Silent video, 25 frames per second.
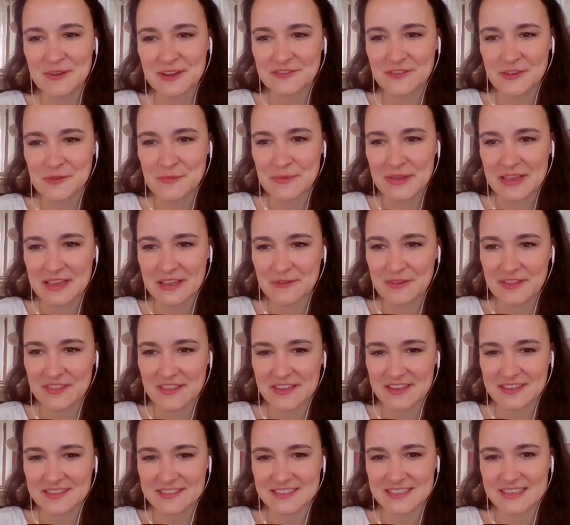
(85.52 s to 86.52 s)
you so much for being
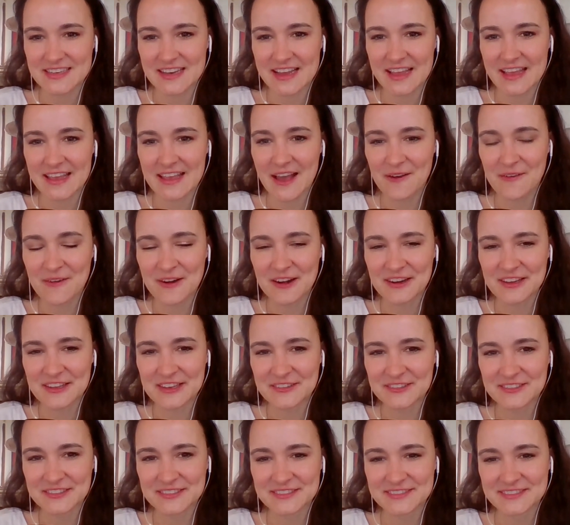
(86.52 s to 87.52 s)
with us today. How are
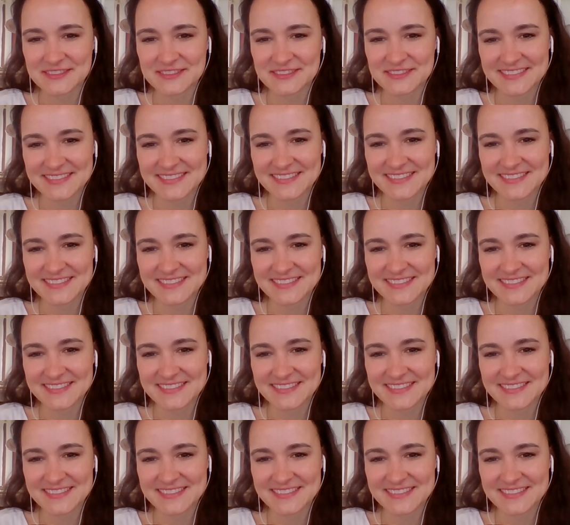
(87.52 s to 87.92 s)
you?